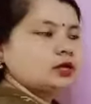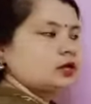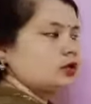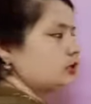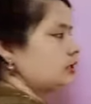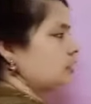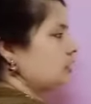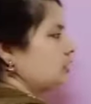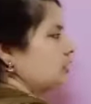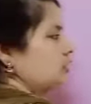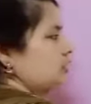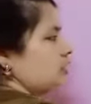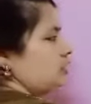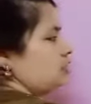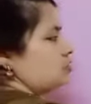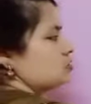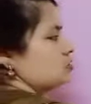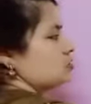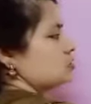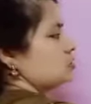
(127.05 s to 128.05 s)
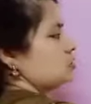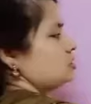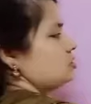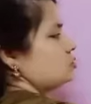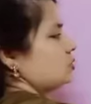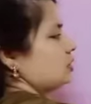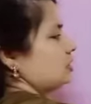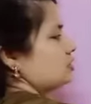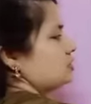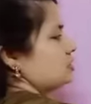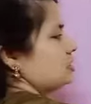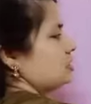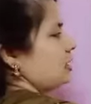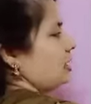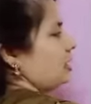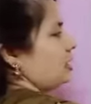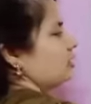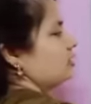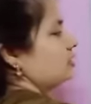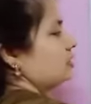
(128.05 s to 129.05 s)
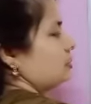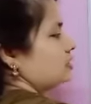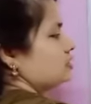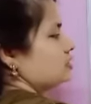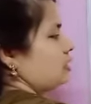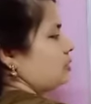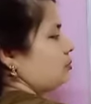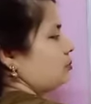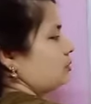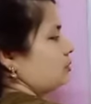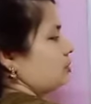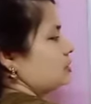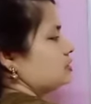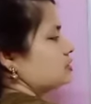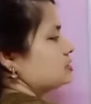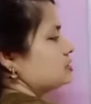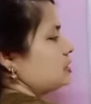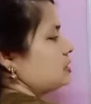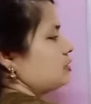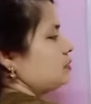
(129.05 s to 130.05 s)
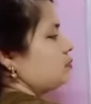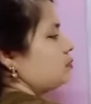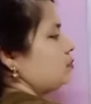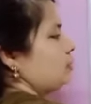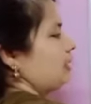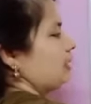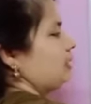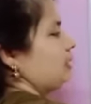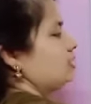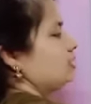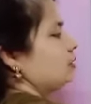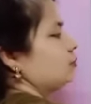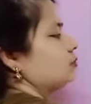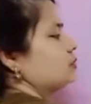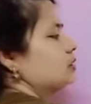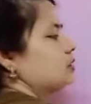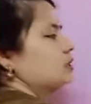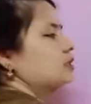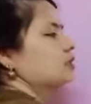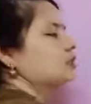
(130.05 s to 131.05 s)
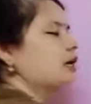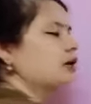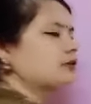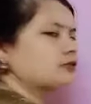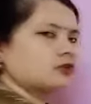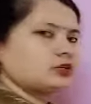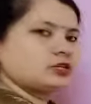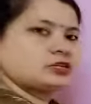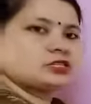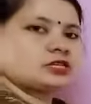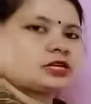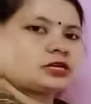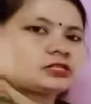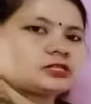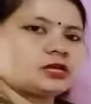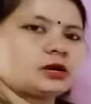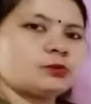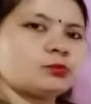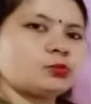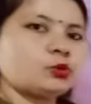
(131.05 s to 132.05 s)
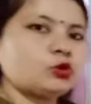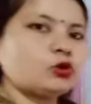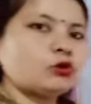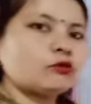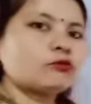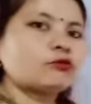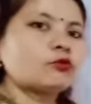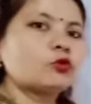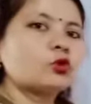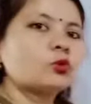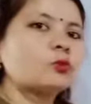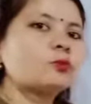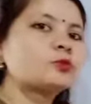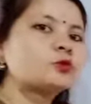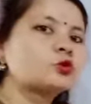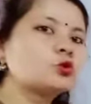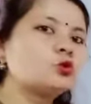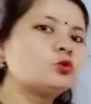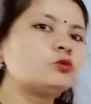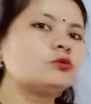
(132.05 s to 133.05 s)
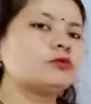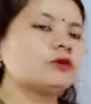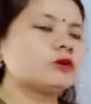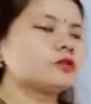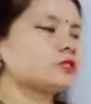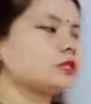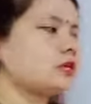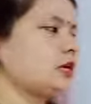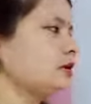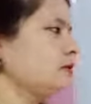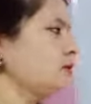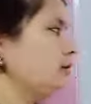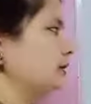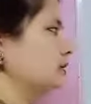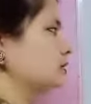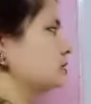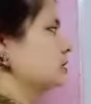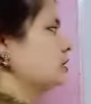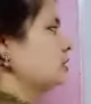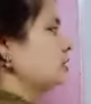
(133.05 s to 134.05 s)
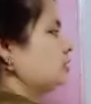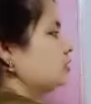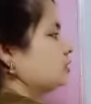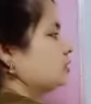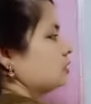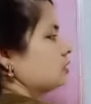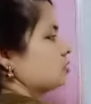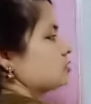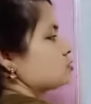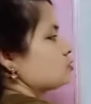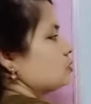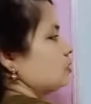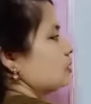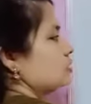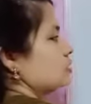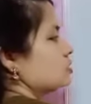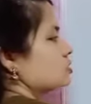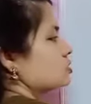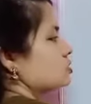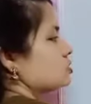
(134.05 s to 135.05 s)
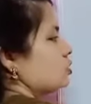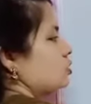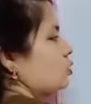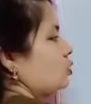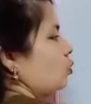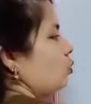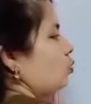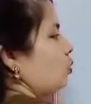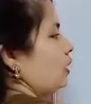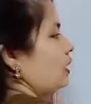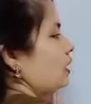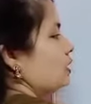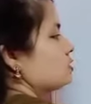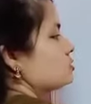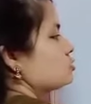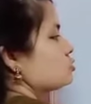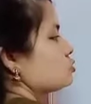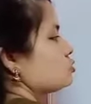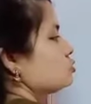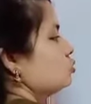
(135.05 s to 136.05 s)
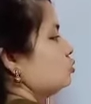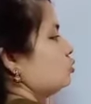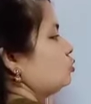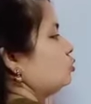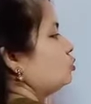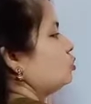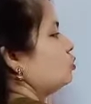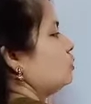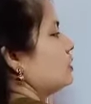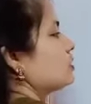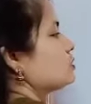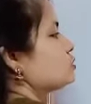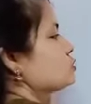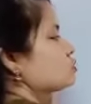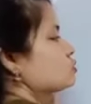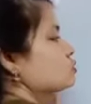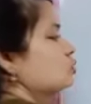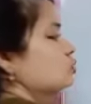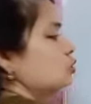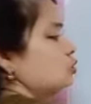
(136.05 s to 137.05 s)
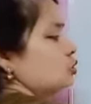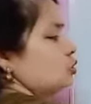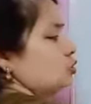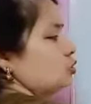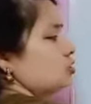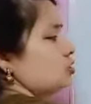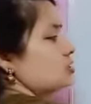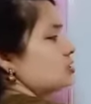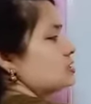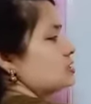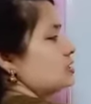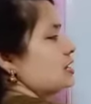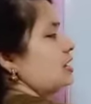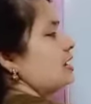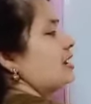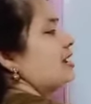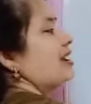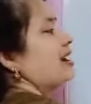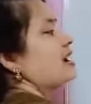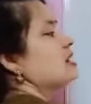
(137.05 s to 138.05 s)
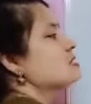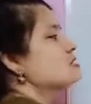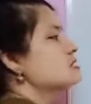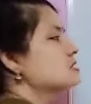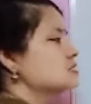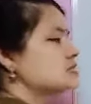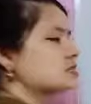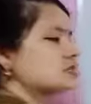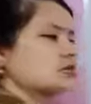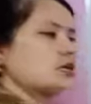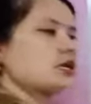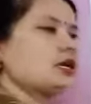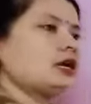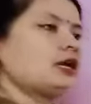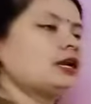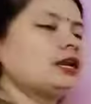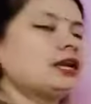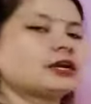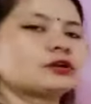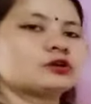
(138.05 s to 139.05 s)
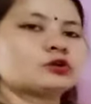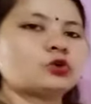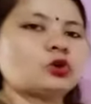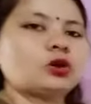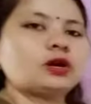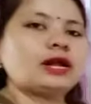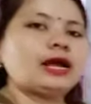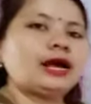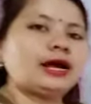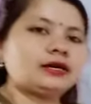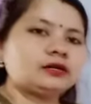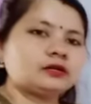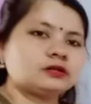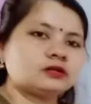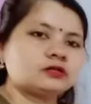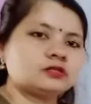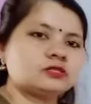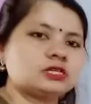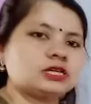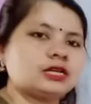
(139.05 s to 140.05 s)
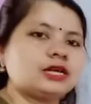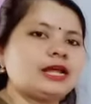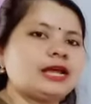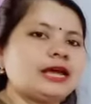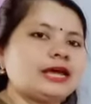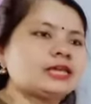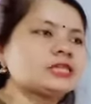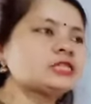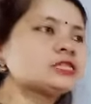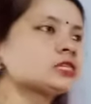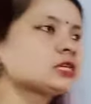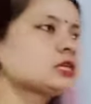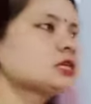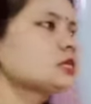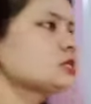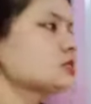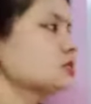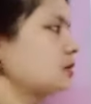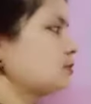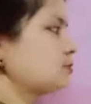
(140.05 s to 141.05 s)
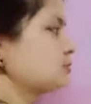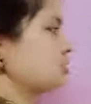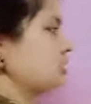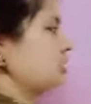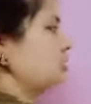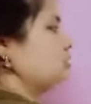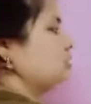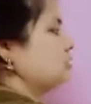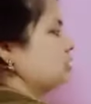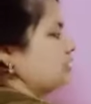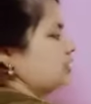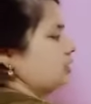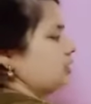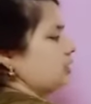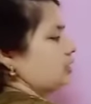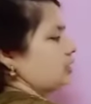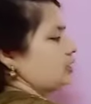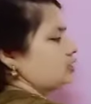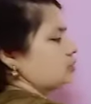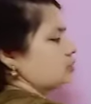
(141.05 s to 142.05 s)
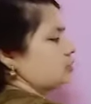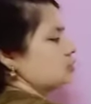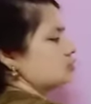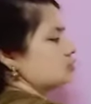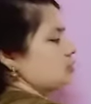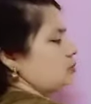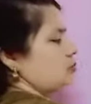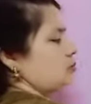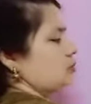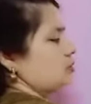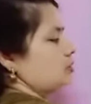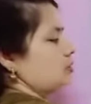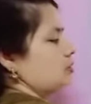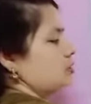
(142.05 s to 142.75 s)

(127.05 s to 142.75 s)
Okay, now just see, you can take another example. It's a beryllium. That one is example of group 2, first element. Okay, this one is 1s2, 2s2. So just see, last electron enters in S subshell. You can take another example.